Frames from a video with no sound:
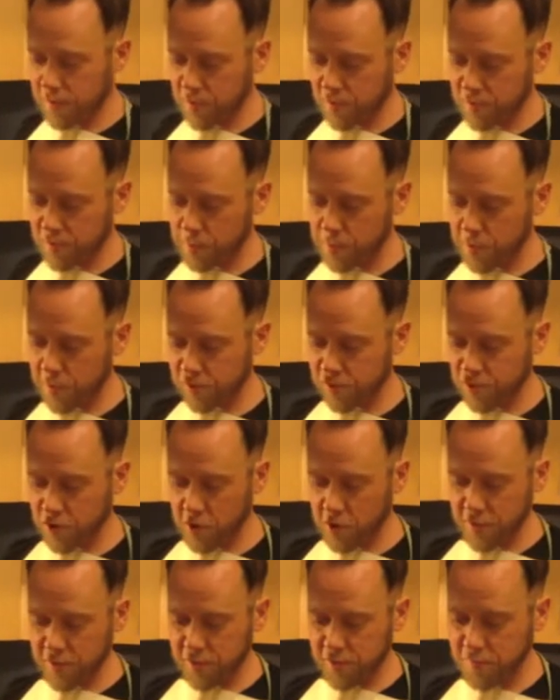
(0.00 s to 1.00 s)
are some of the
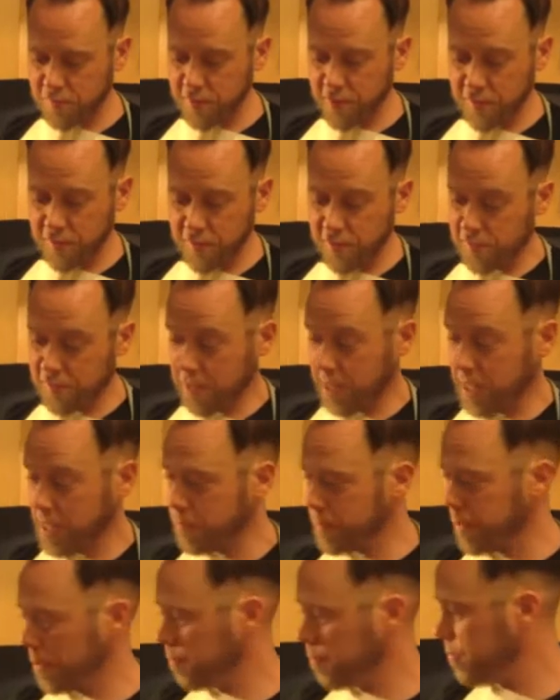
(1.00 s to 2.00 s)
strongest defenses to
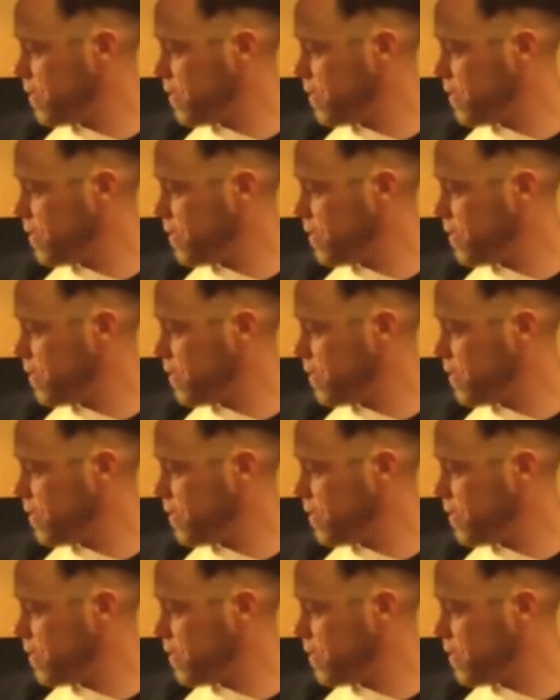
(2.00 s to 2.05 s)
keeping